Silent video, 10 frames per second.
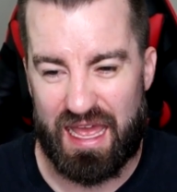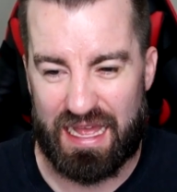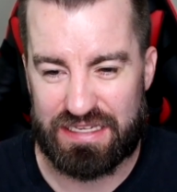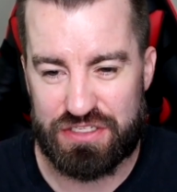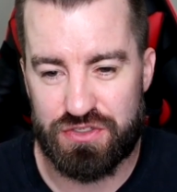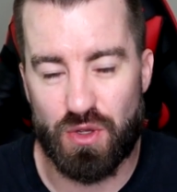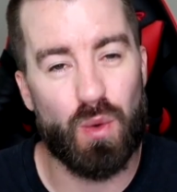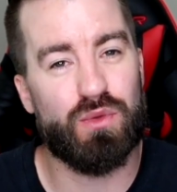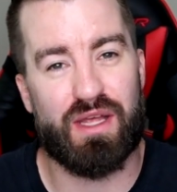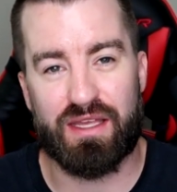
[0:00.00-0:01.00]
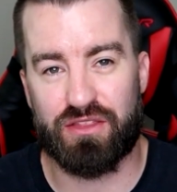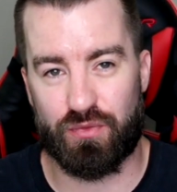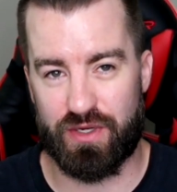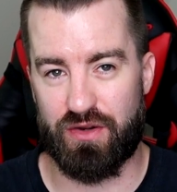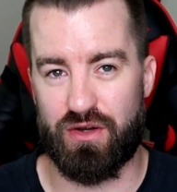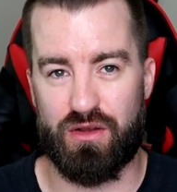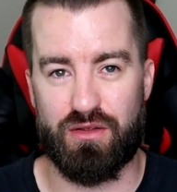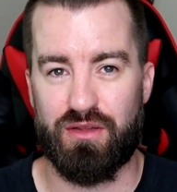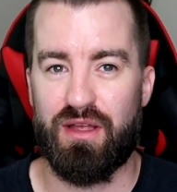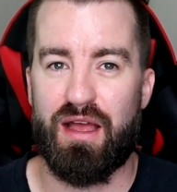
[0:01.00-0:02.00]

I don't like the rear at all.